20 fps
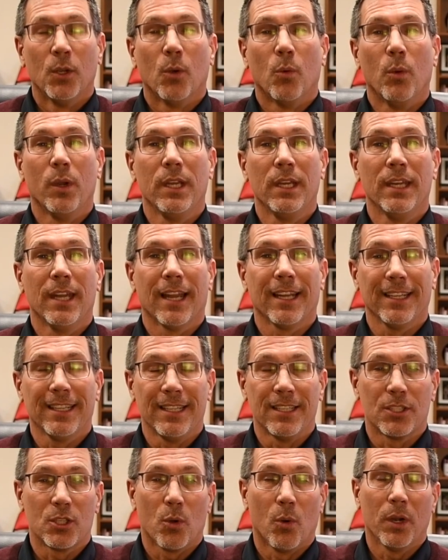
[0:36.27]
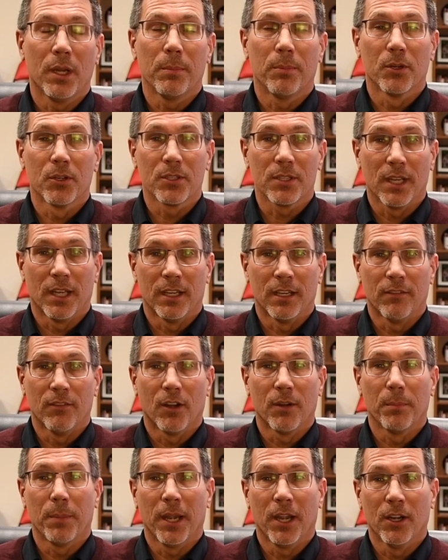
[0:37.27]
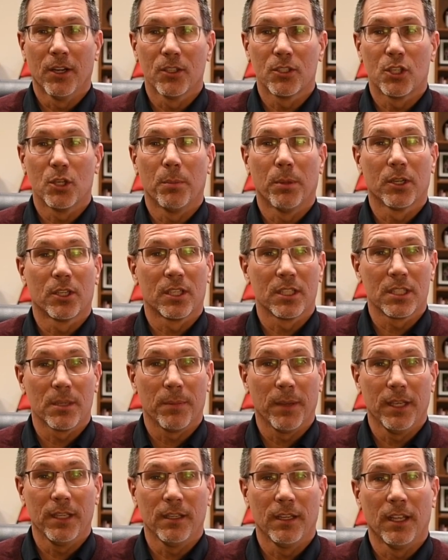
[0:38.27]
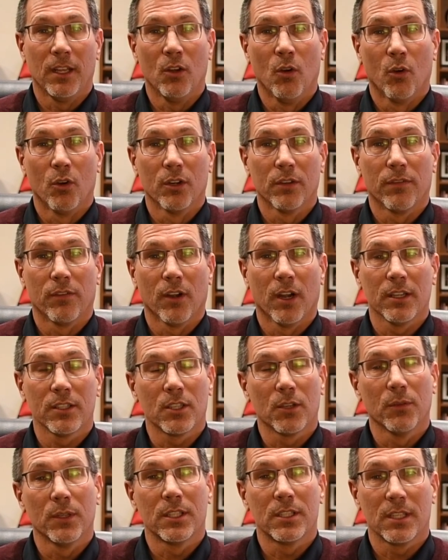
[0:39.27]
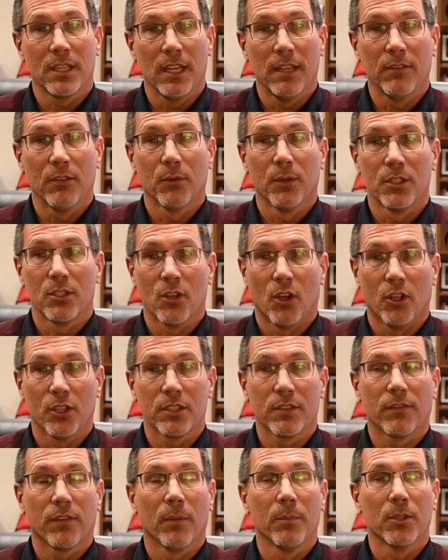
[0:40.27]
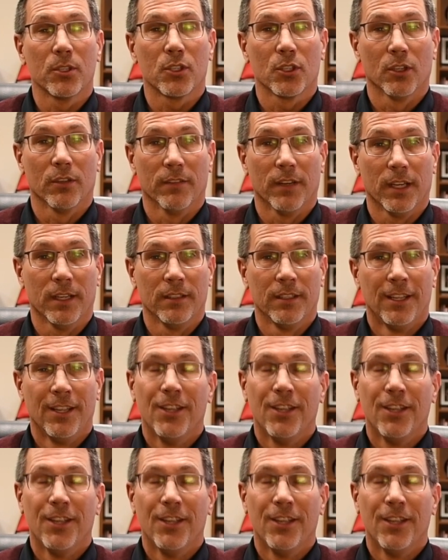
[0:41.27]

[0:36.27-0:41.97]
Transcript: We need at least 20% of our parents to participate in order for us to receive the results from the survey.